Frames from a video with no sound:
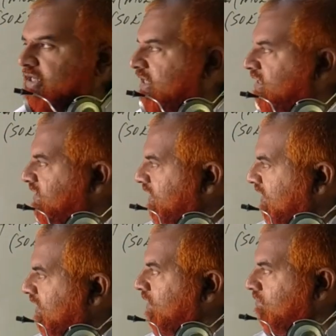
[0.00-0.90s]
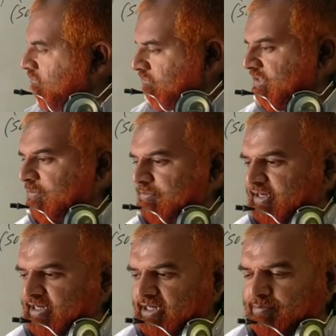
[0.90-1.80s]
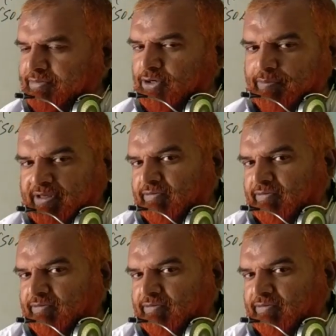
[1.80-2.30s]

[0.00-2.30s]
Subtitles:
it is a little deep topic,